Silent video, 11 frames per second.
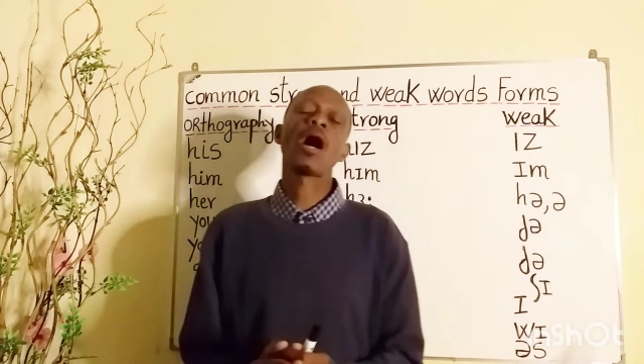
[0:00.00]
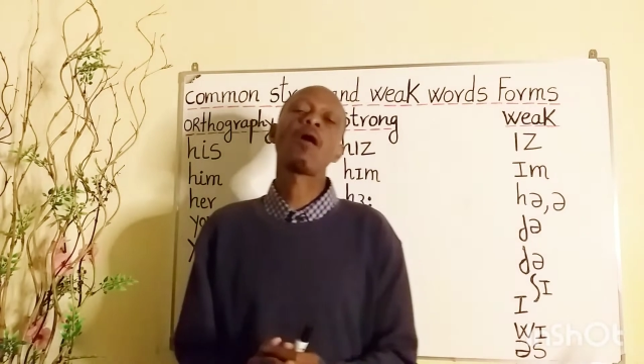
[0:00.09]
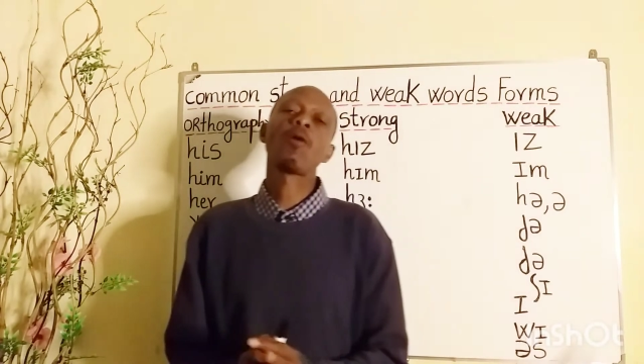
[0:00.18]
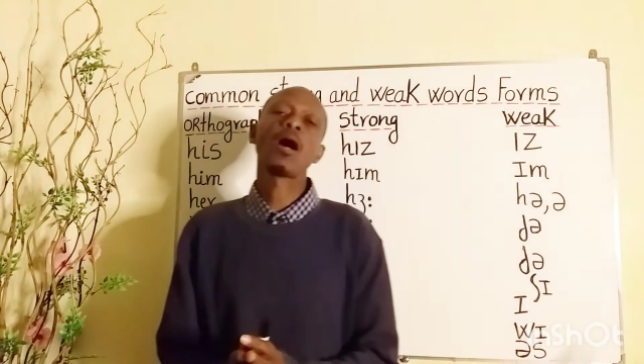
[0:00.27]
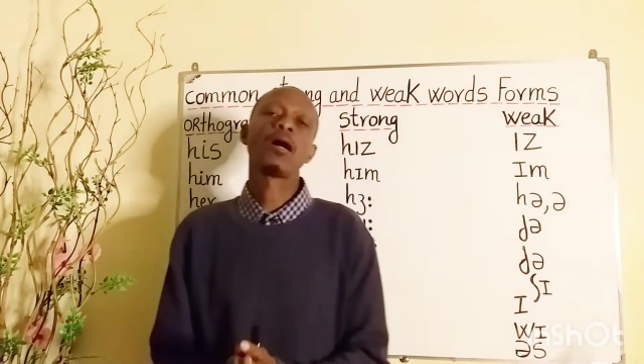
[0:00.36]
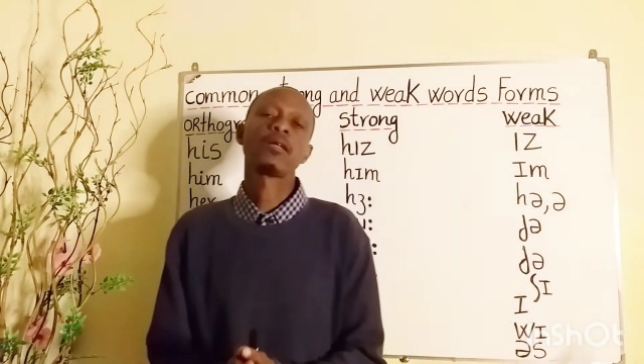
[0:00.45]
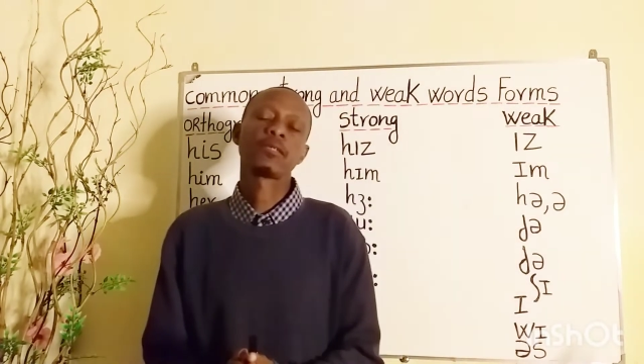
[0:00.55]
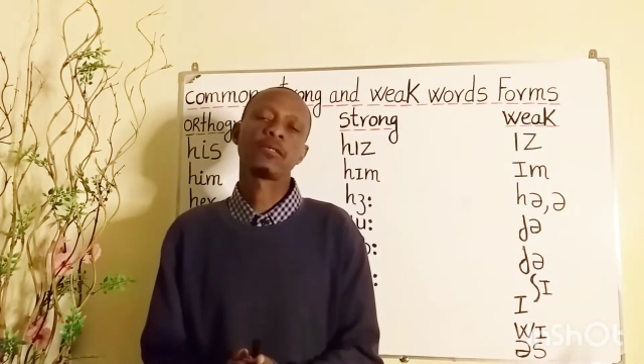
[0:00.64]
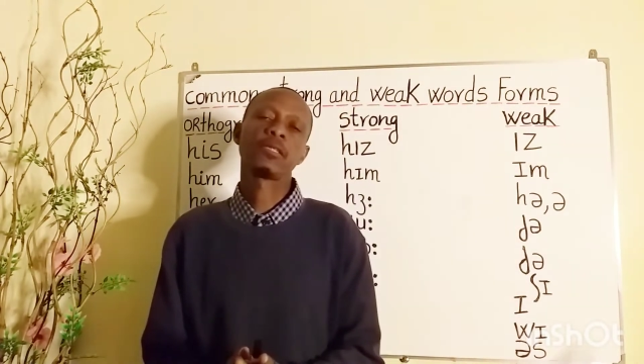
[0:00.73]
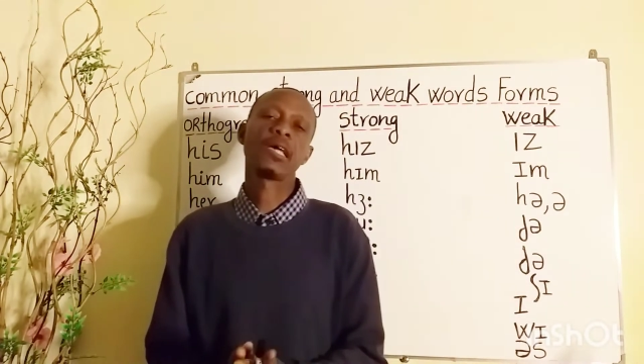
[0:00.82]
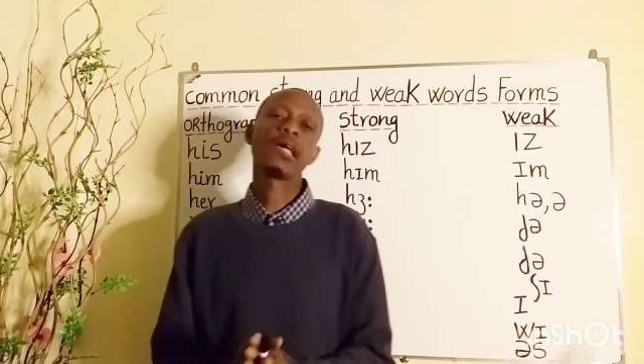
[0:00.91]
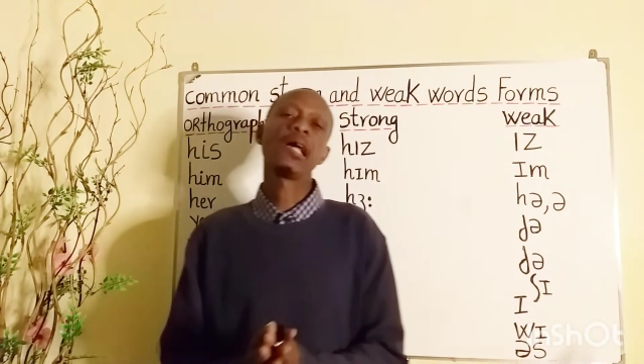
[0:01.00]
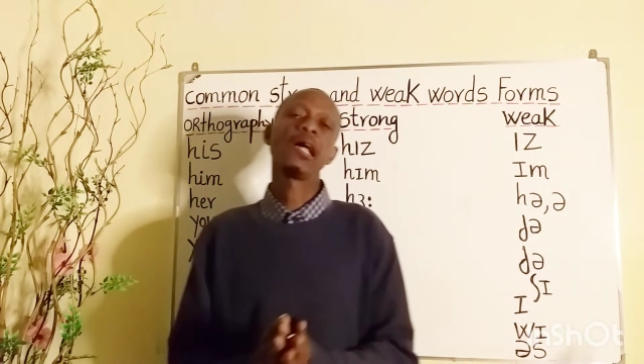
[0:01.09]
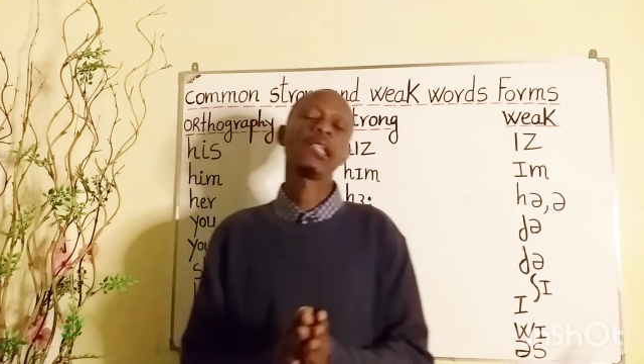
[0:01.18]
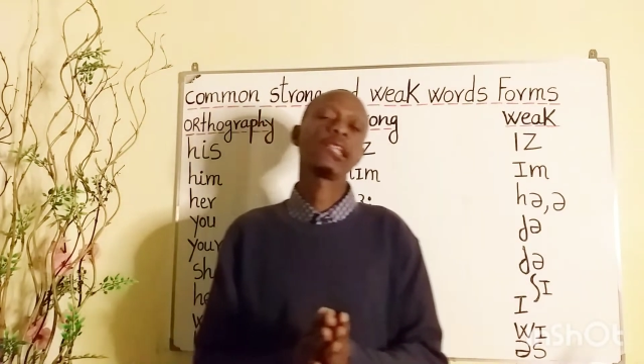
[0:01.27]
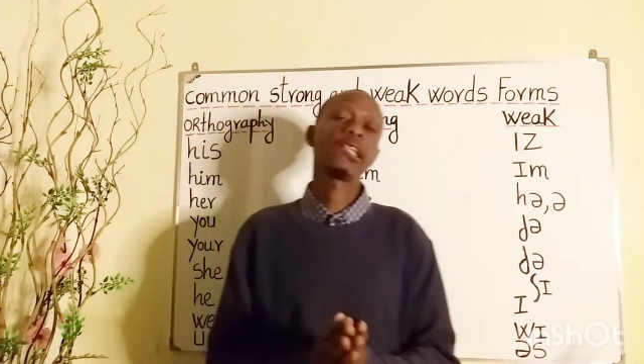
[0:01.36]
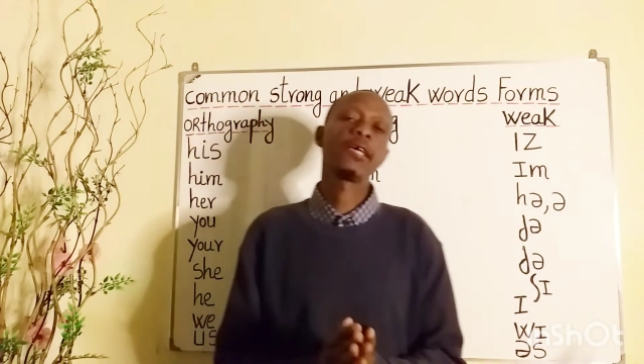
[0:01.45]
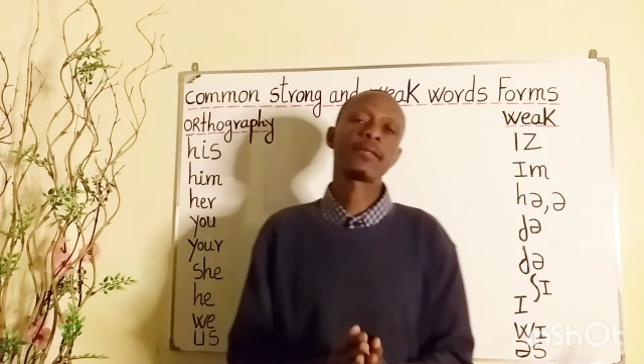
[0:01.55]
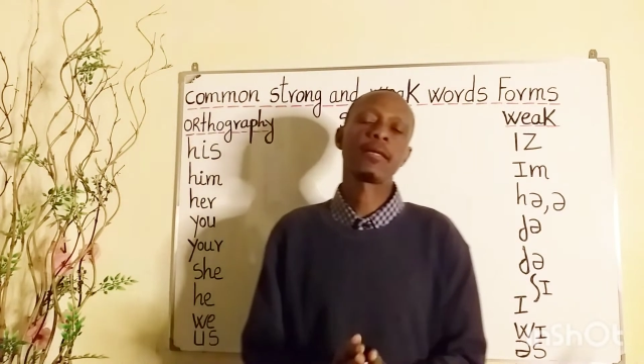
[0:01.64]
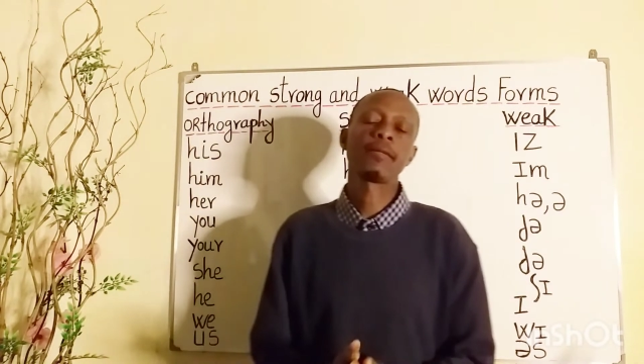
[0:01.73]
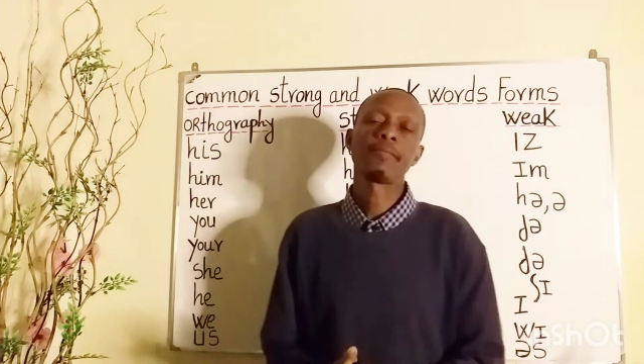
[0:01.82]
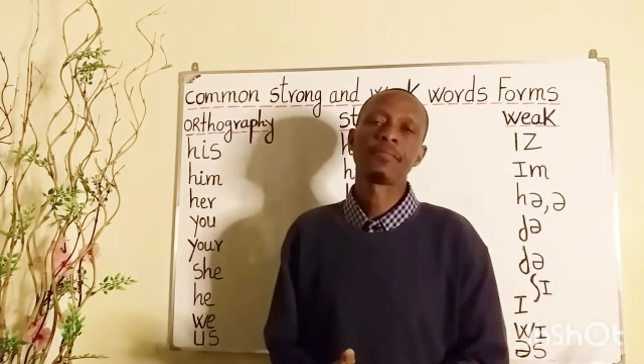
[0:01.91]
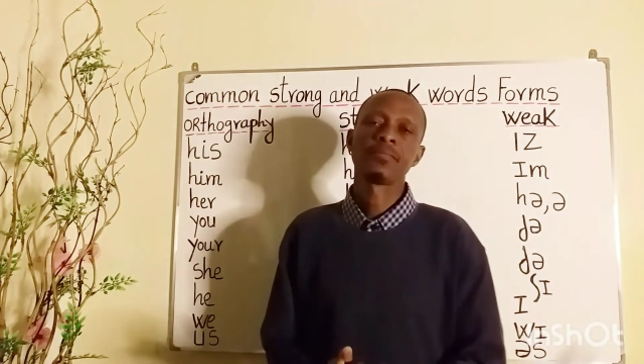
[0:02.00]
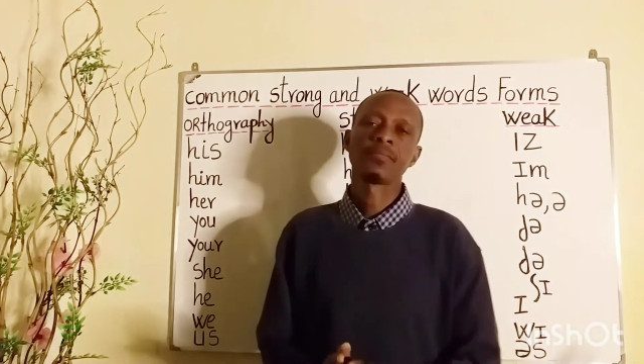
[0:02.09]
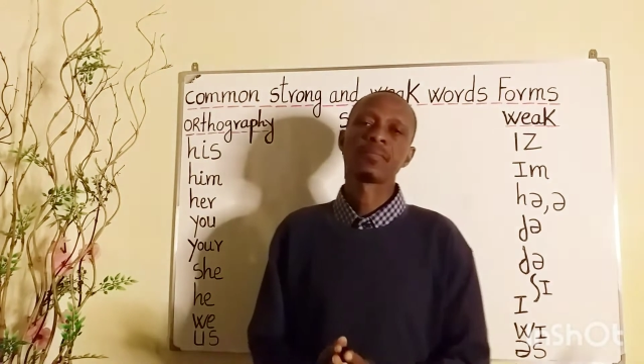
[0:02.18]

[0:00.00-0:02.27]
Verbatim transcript: our today lesson.